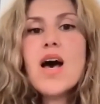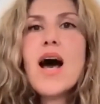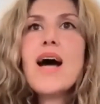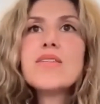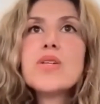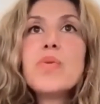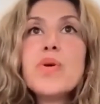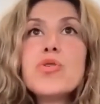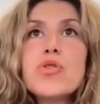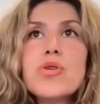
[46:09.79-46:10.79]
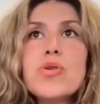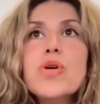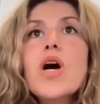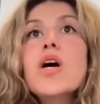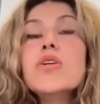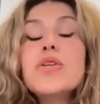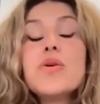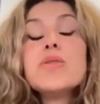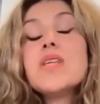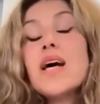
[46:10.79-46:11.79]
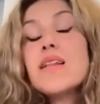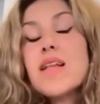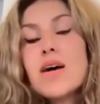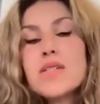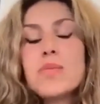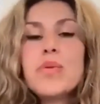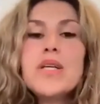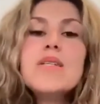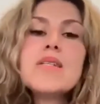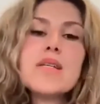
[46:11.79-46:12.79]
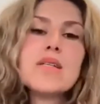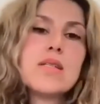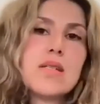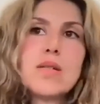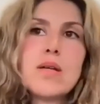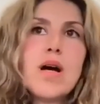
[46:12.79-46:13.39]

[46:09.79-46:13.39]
as opposed to, 10,000 pieces